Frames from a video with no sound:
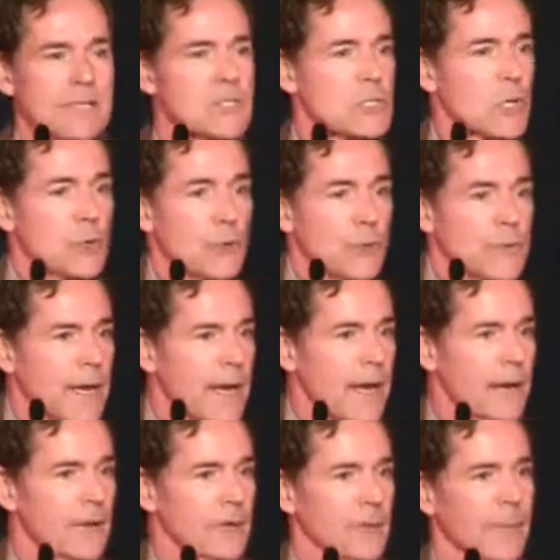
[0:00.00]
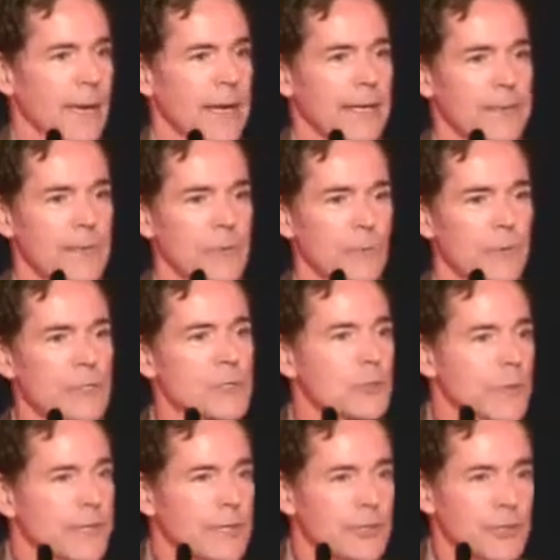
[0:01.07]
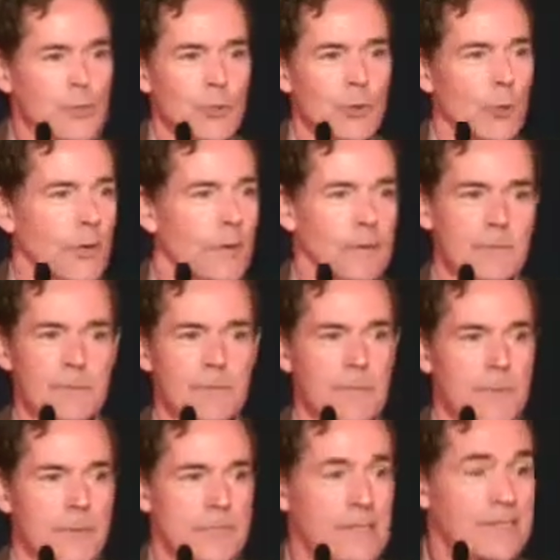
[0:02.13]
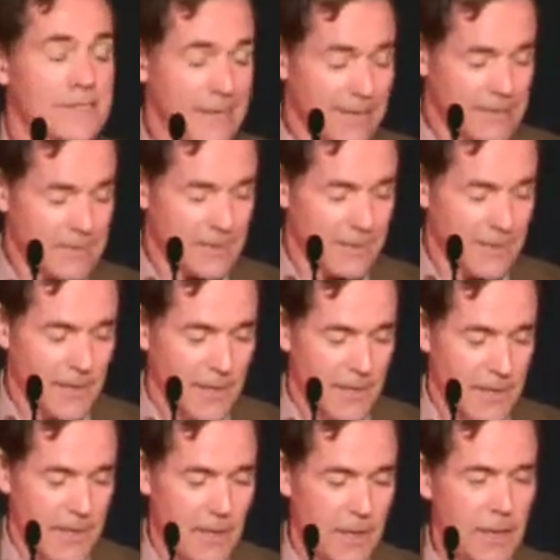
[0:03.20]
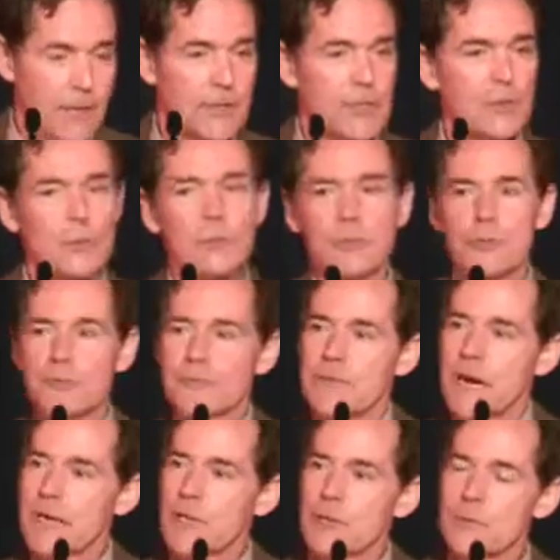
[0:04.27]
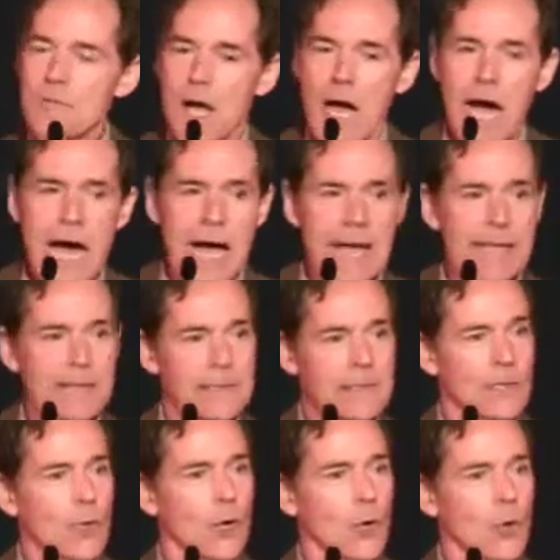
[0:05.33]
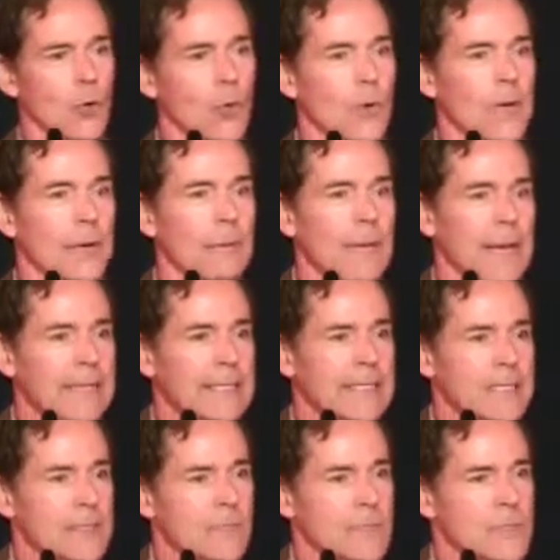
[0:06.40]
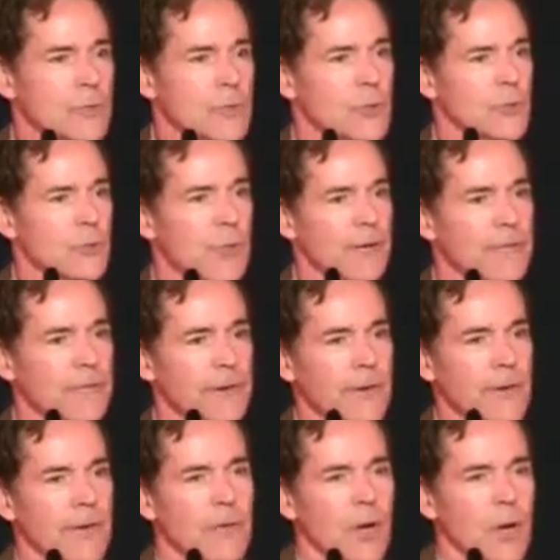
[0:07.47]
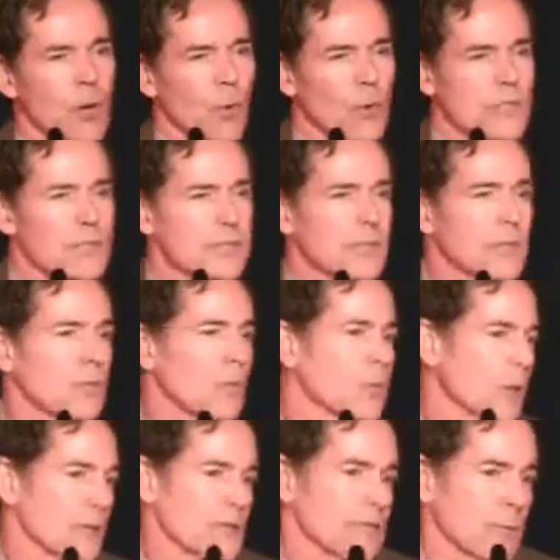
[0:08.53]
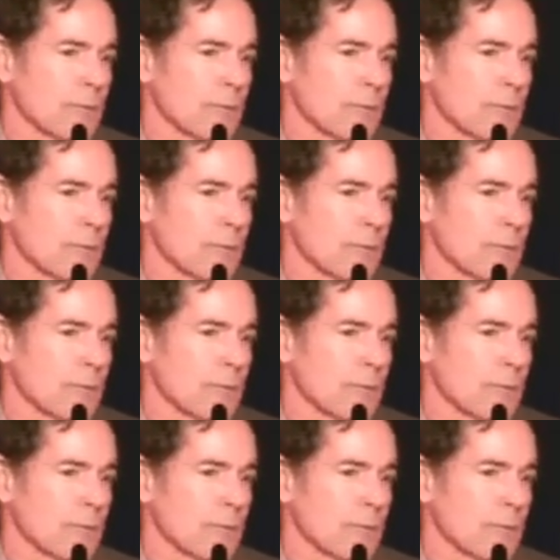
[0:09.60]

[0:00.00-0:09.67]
slow you down or might restrict your success. You've got to use a high-low mechanism, so you try to figure out what's the worst